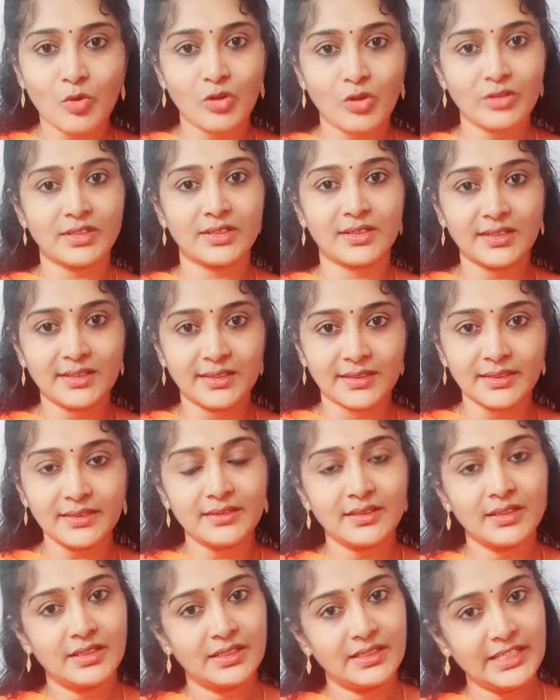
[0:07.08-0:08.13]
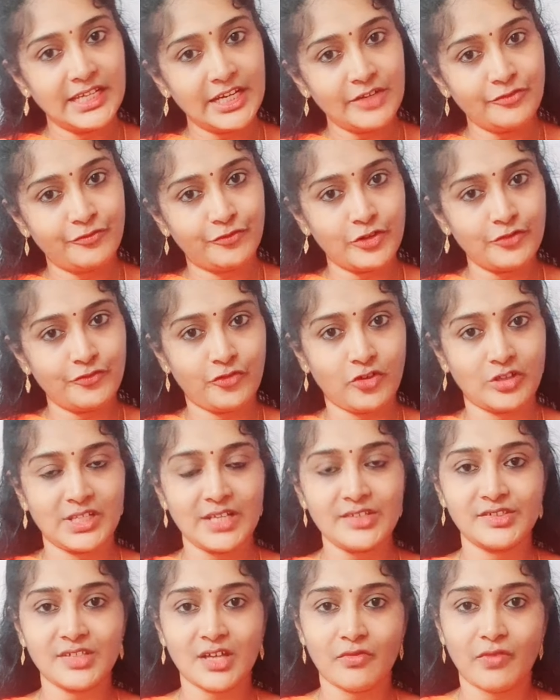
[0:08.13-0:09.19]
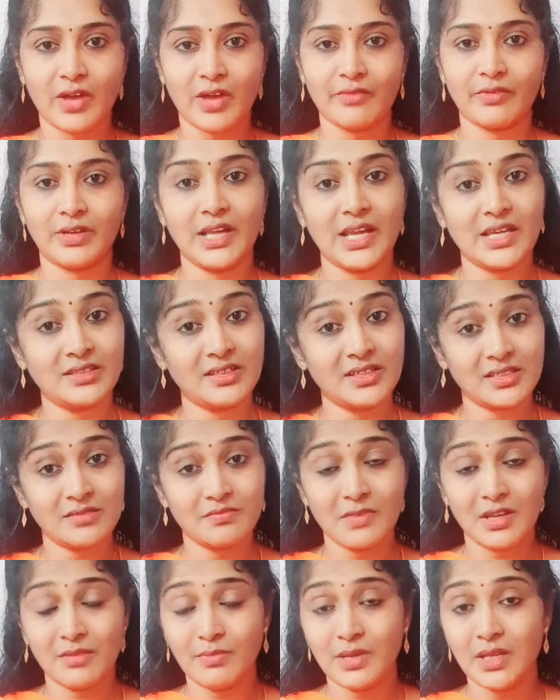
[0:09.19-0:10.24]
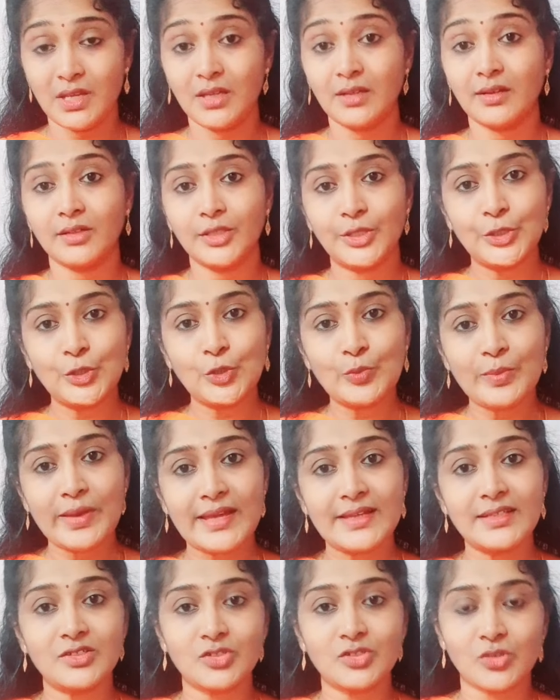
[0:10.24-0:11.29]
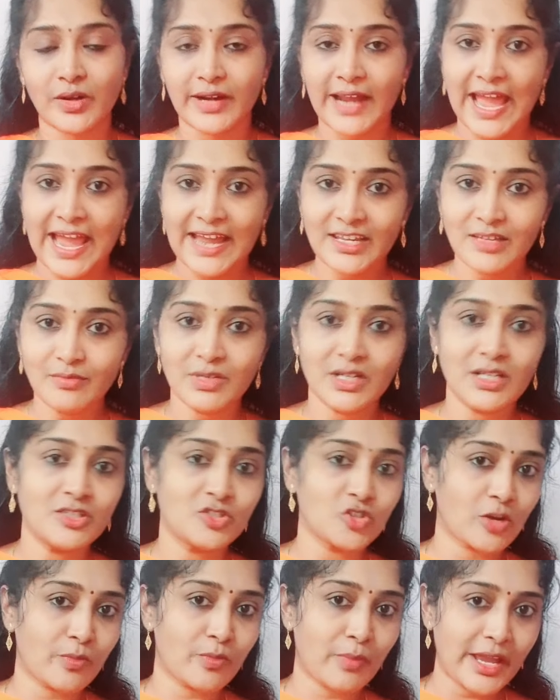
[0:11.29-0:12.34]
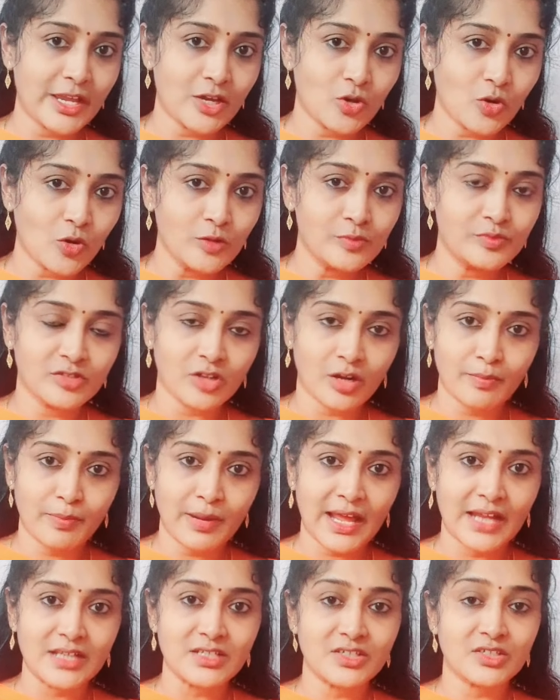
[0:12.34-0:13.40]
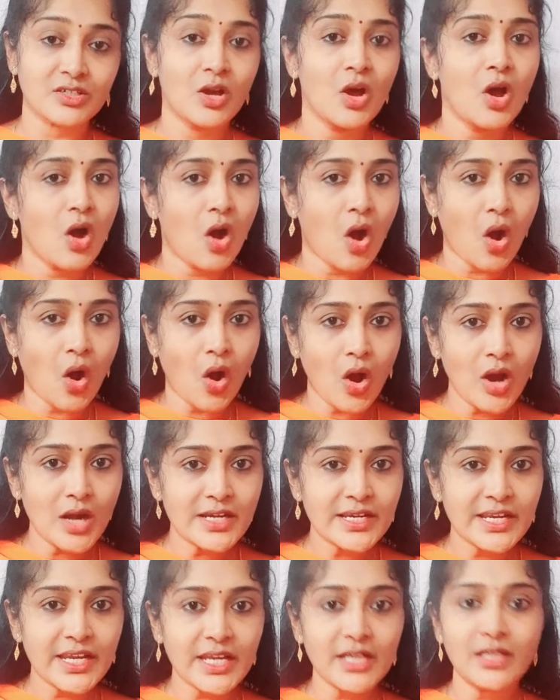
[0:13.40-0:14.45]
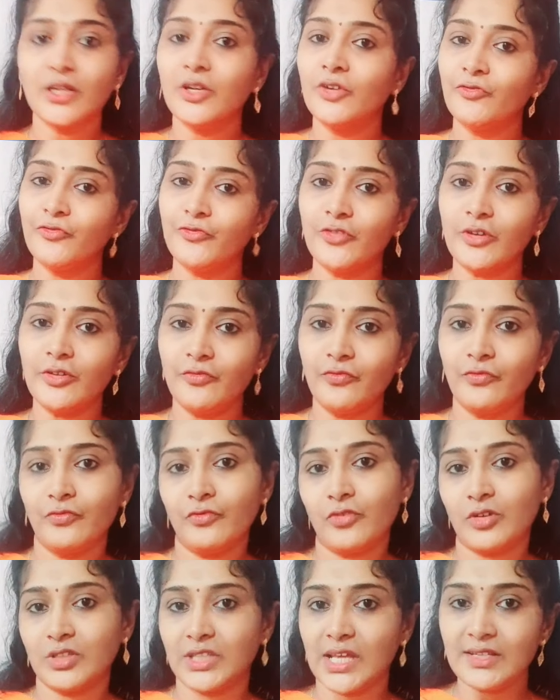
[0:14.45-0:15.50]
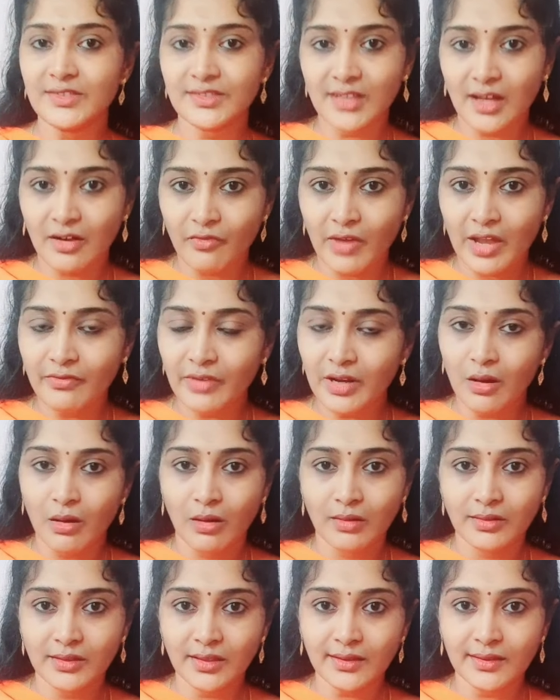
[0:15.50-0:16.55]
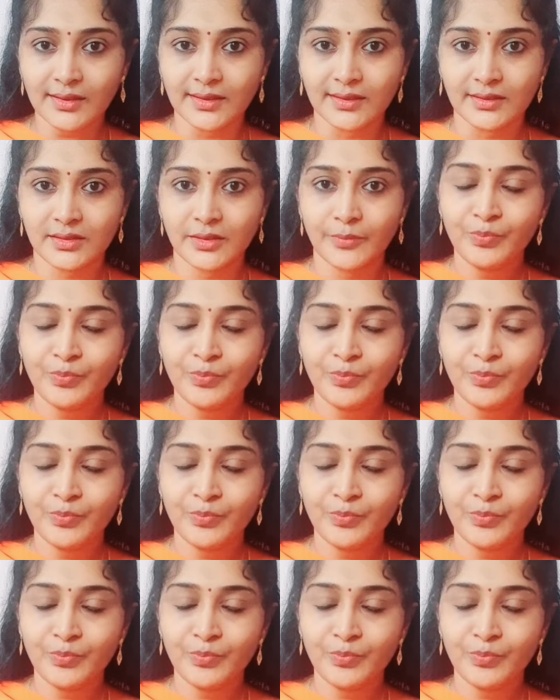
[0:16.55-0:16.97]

on the earth need food for their survival. Either it may be humans or animals or microbes or plants. All need food for their survival on the earth.